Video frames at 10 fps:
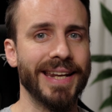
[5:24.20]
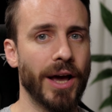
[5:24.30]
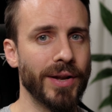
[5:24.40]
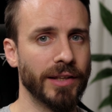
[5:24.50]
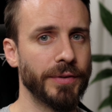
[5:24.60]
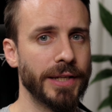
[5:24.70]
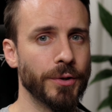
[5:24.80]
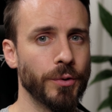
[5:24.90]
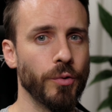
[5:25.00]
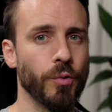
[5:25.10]
In our next
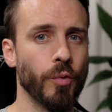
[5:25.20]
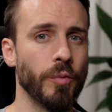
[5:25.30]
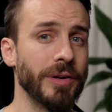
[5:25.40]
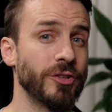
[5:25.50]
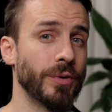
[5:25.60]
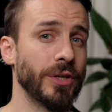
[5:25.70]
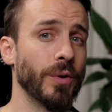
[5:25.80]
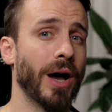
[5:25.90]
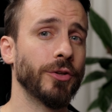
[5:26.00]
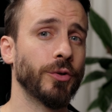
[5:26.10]
video, we'll be showing you
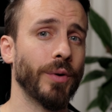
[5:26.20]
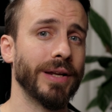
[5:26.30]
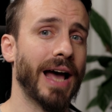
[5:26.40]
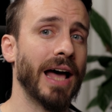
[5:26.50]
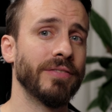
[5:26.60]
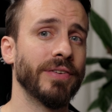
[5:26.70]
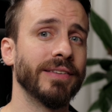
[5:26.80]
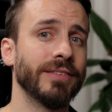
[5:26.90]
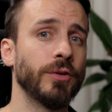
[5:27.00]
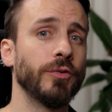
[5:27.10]
how to create
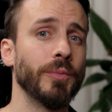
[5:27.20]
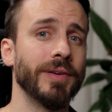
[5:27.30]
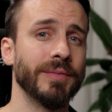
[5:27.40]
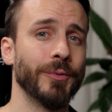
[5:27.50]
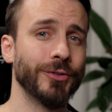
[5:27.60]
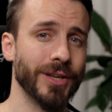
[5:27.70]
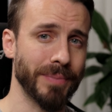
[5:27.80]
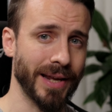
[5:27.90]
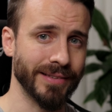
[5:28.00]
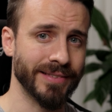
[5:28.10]
advanced customizable
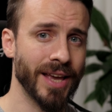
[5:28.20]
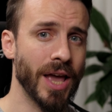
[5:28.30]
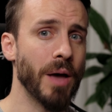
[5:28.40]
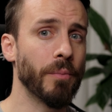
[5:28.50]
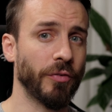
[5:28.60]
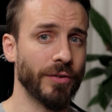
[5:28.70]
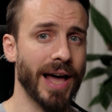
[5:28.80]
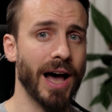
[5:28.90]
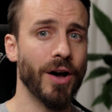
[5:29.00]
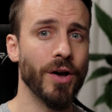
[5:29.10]
templates, but for
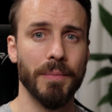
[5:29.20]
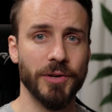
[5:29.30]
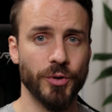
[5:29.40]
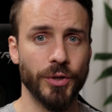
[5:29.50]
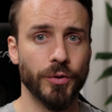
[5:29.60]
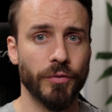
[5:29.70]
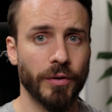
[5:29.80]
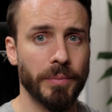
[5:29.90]
now, I'll be showing you the very